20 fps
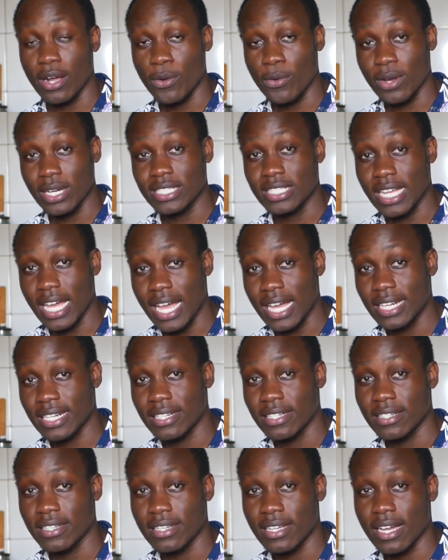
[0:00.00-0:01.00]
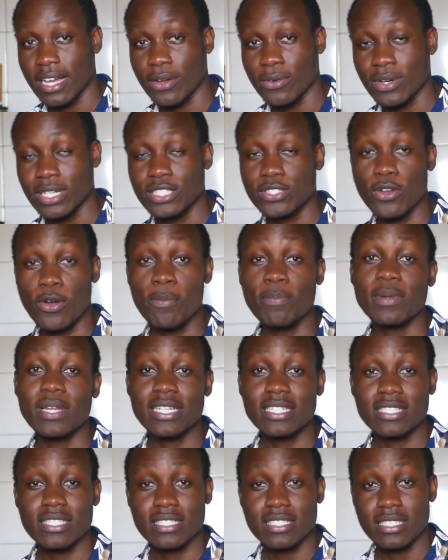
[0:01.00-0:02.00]
quite hard, quite
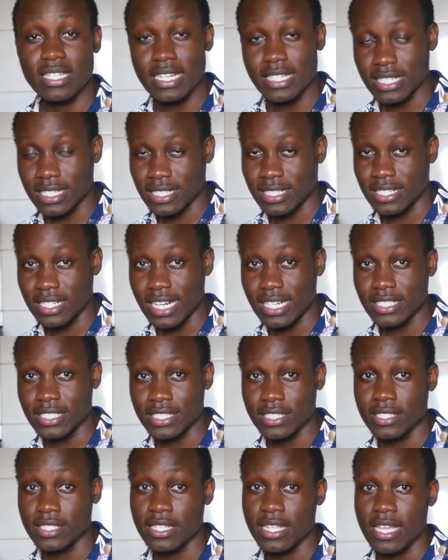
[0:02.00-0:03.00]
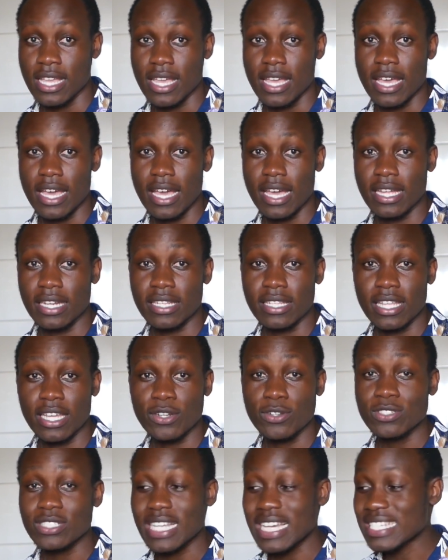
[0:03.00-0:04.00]
complex data structures, and they're
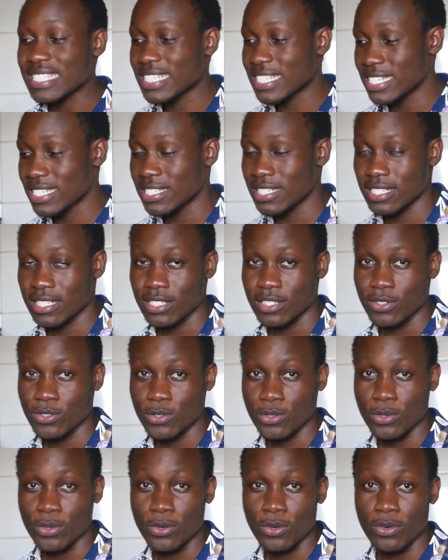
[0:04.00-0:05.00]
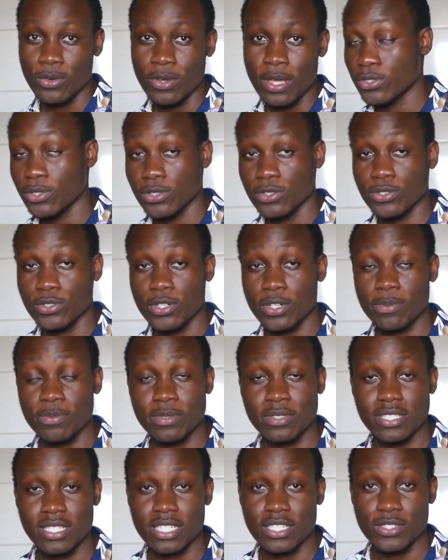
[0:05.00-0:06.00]
not as easy to
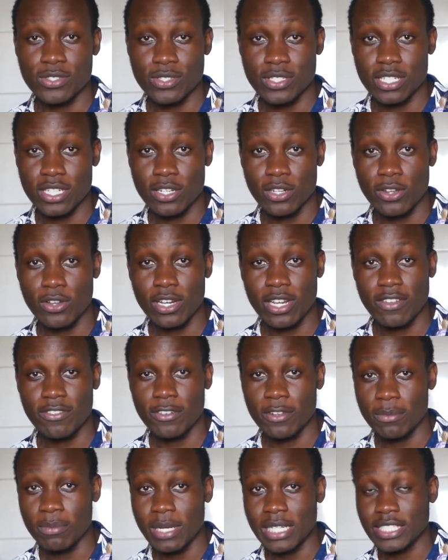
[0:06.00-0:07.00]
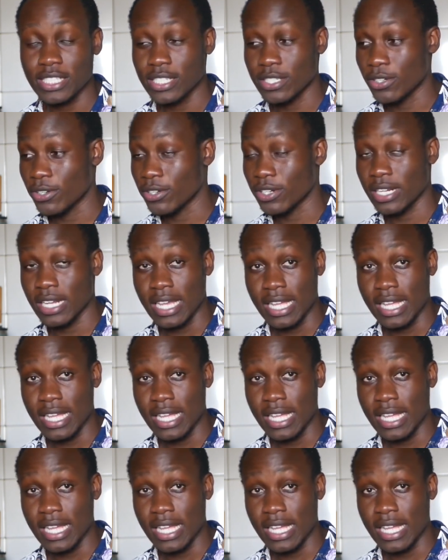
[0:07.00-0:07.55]
represent using low-level machine code.